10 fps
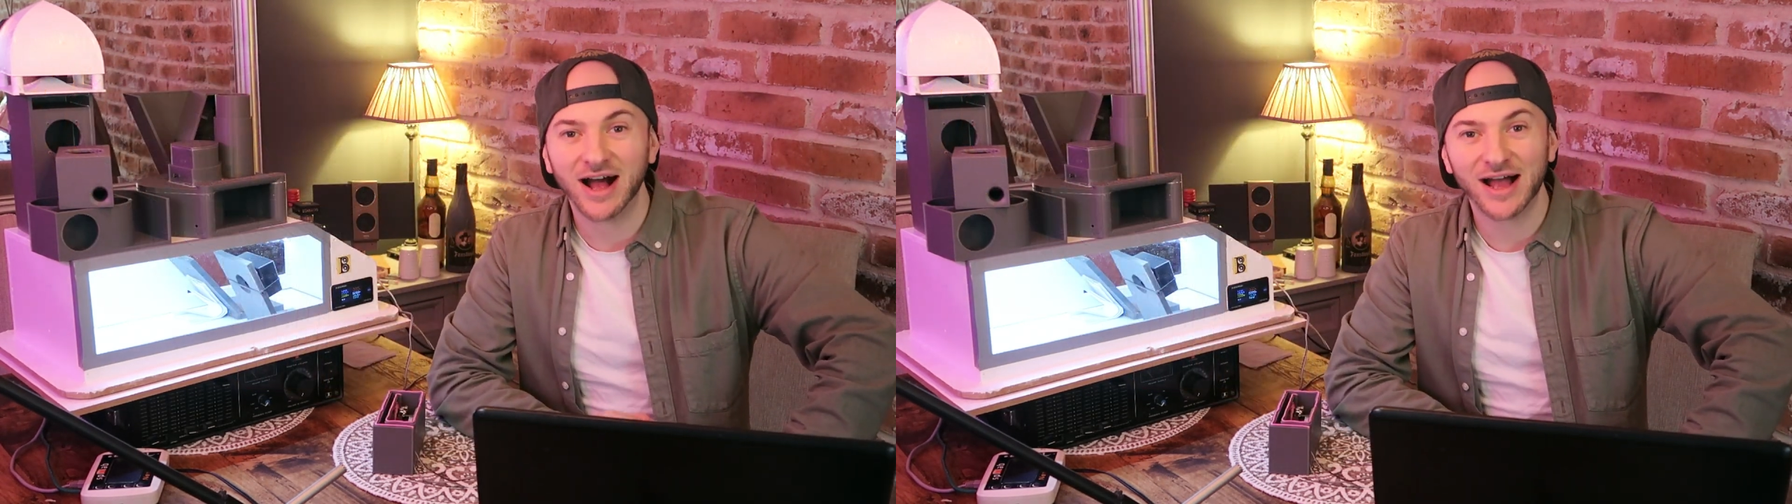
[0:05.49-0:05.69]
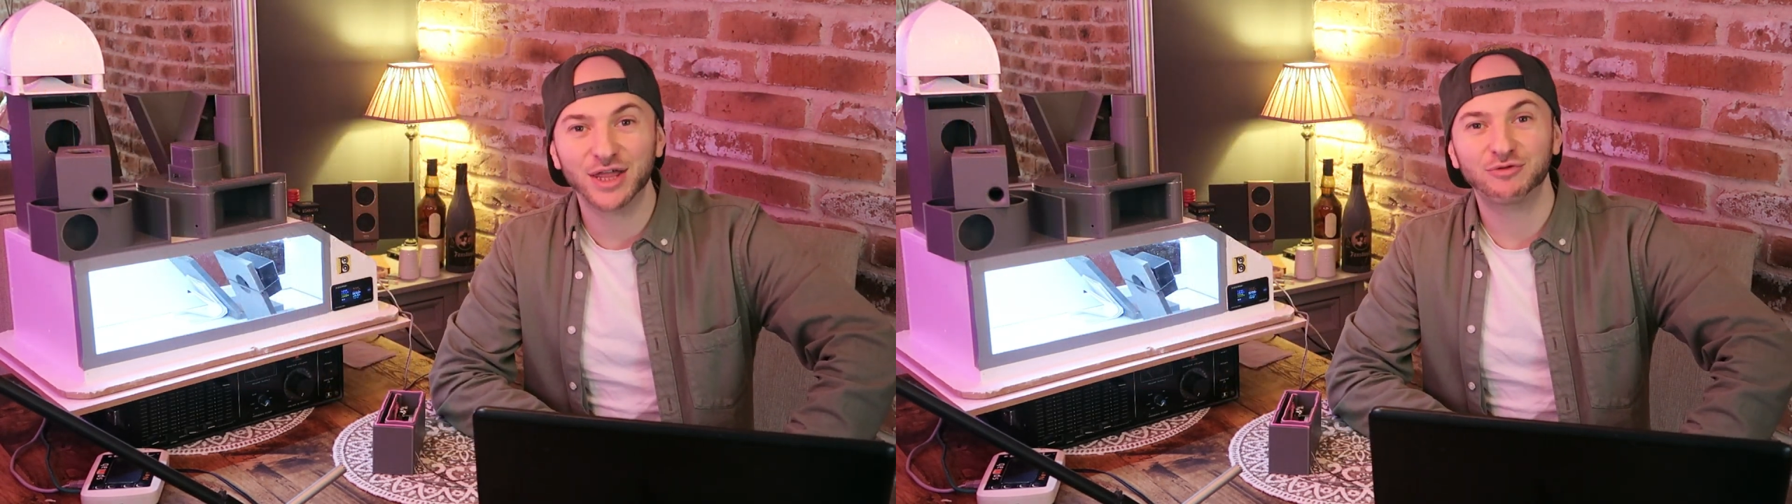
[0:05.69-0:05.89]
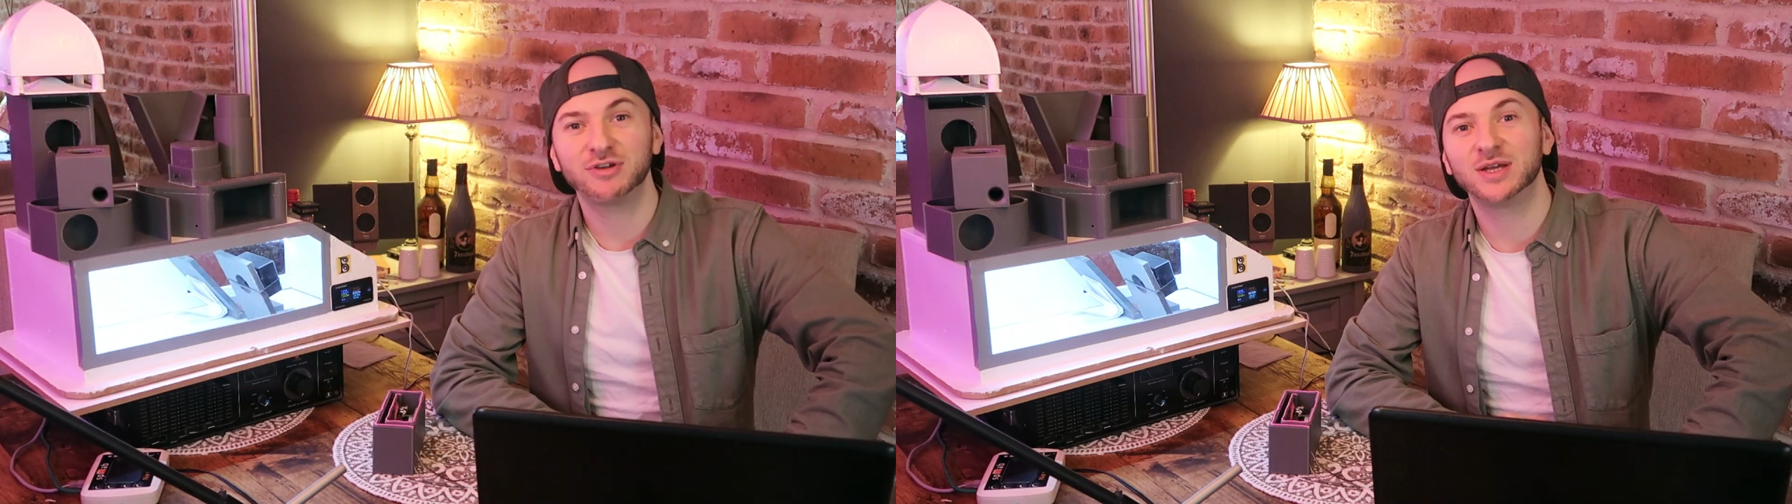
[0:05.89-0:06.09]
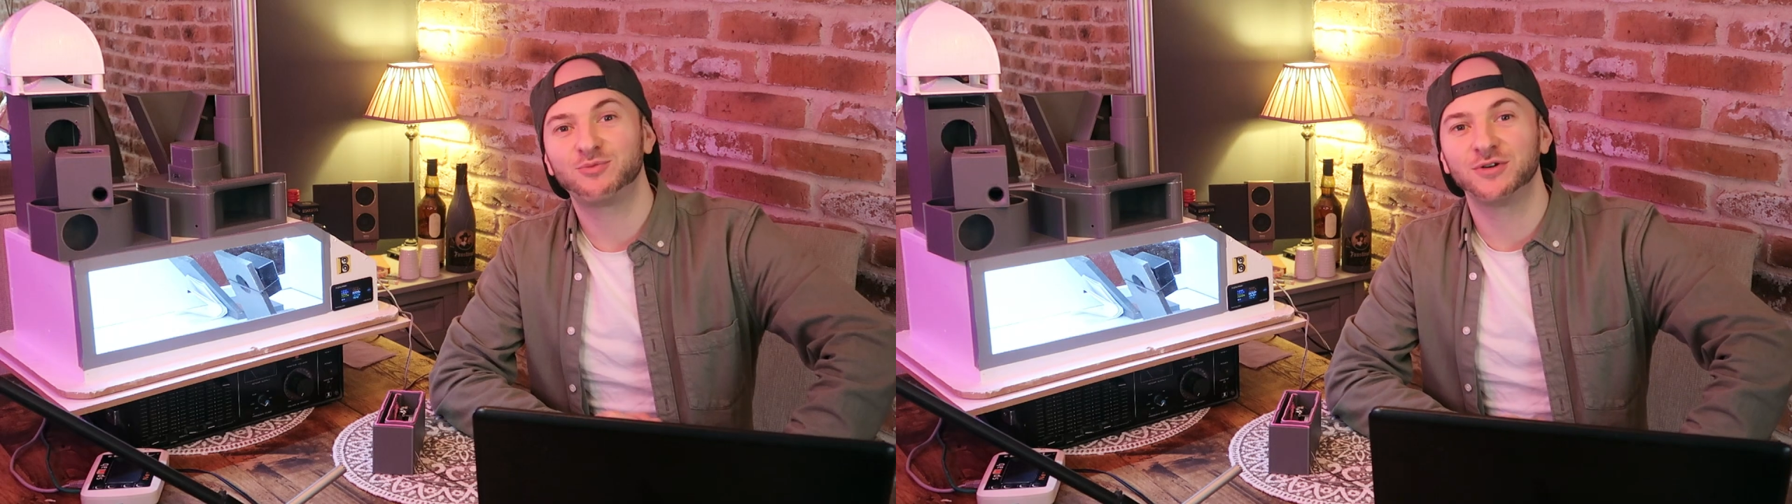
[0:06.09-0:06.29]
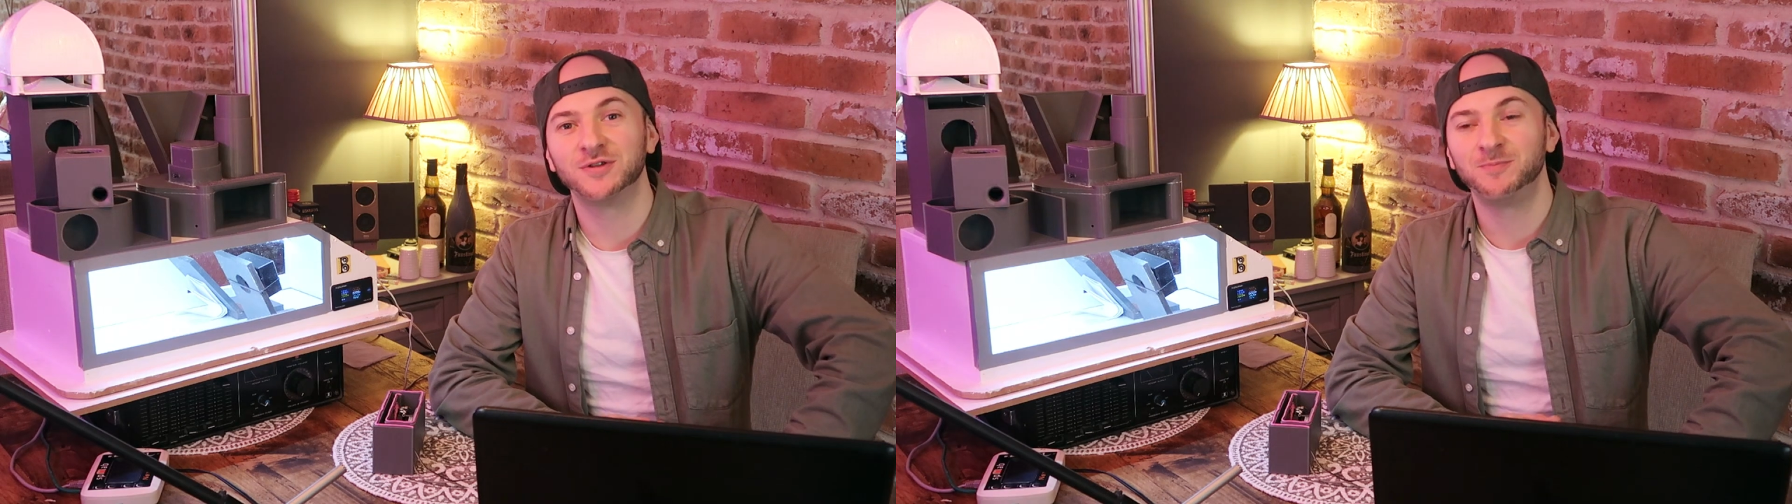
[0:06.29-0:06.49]
I 3D
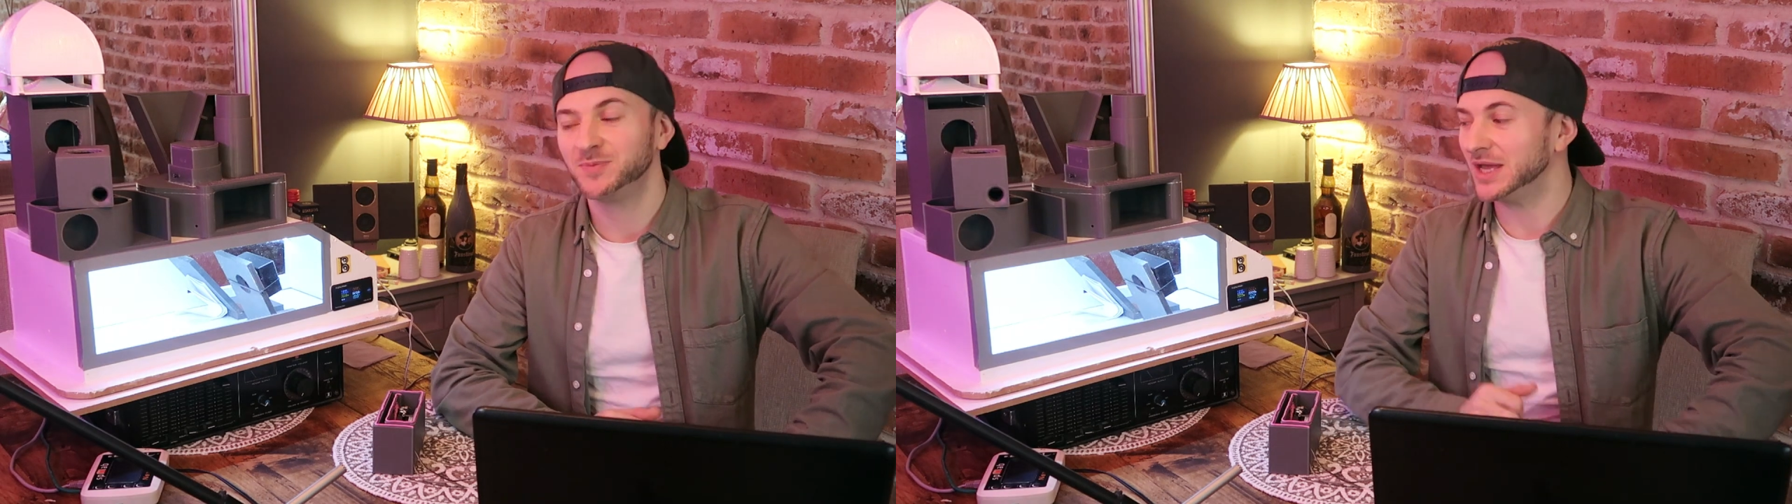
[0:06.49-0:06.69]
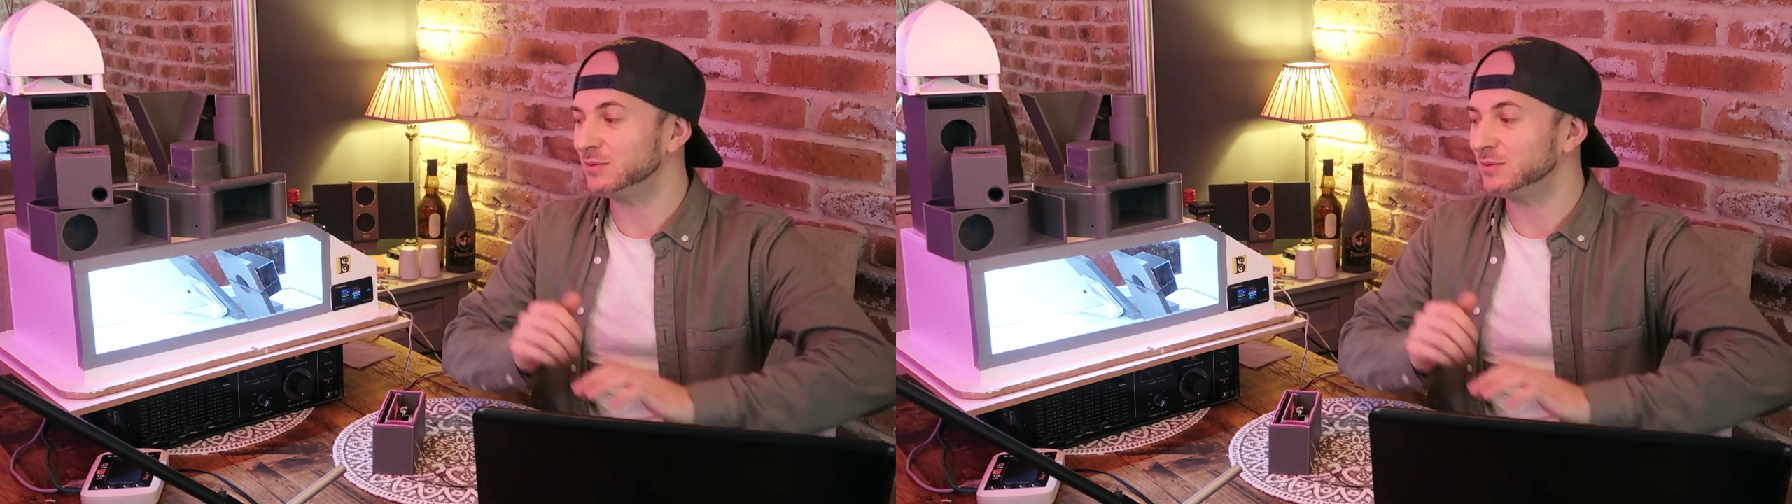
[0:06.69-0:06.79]
print them,